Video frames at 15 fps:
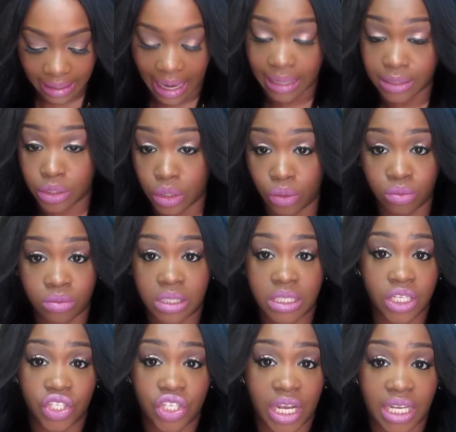I don't
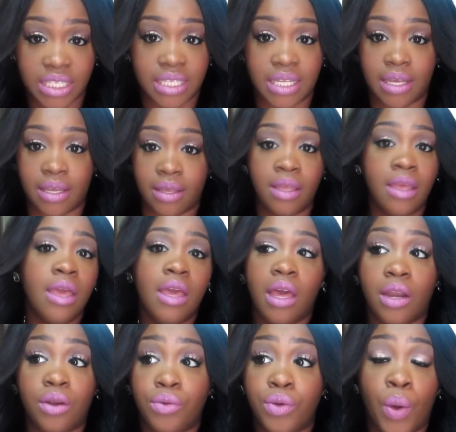suggest it.
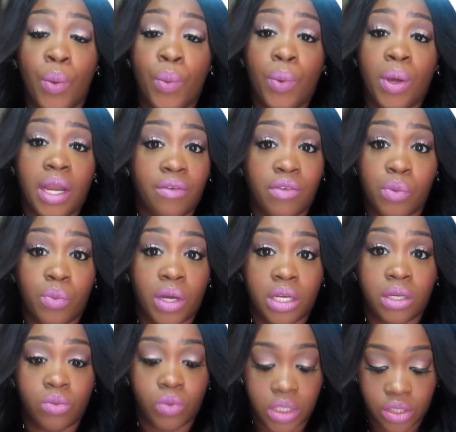I don't know what
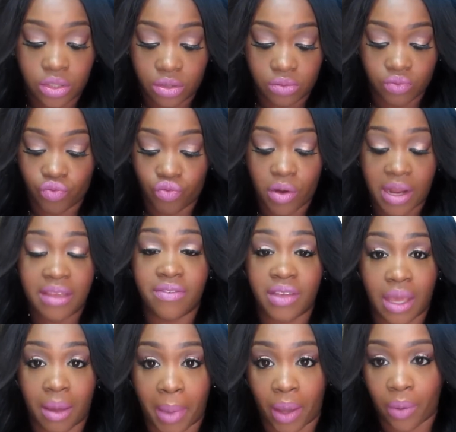everyone was
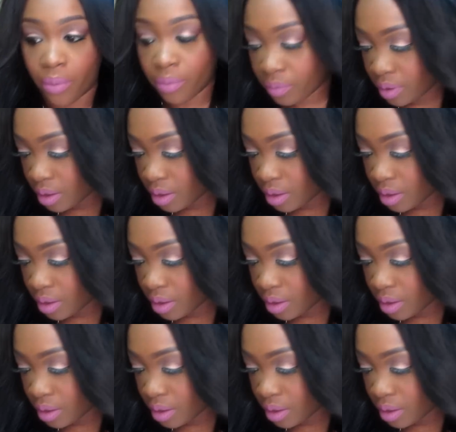raving about,